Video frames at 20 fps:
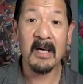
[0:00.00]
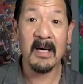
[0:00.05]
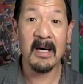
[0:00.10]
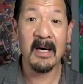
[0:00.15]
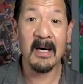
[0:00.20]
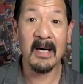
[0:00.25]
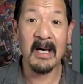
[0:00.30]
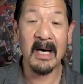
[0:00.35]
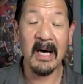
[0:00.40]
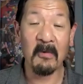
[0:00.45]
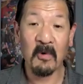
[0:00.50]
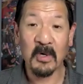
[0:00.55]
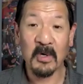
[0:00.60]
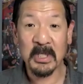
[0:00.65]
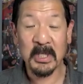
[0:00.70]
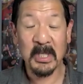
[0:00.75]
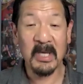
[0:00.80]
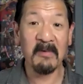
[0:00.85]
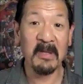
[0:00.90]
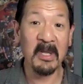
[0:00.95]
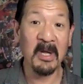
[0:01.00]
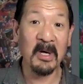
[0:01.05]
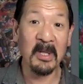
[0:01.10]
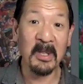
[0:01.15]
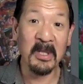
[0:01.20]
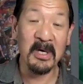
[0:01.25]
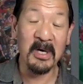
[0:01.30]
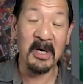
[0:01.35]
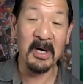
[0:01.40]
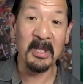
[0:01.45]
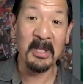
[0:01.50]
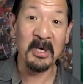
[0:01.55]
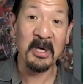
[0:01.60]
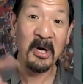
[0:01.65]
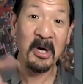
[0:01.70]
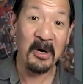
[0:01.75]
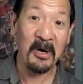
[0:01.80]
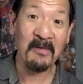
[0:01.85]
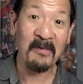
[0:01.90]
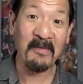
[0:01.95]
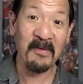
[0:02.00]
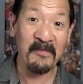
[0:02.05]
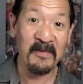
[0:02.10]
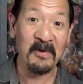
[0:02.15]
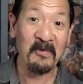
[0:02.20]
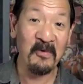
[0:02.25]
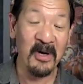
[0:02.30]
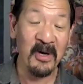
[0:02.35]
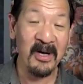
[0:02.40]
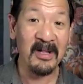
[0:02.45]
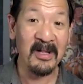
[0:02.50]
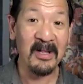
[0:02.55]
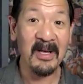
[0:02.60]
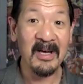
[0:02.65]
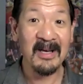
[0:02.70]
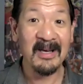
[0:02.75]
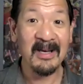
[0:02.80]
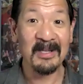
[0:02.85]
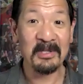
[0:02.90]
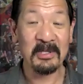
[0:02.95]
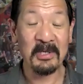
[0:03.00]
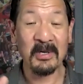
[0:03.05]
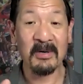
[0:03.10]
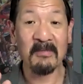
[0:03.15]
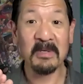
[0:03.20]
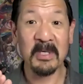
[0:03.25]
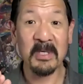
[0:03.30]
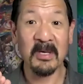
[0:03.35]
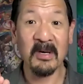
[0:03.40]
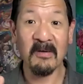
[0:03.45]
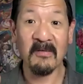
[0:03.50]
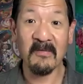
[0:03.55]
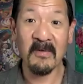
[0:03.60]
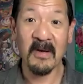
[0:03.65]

I wasn't even on the curve, if you will, in terms of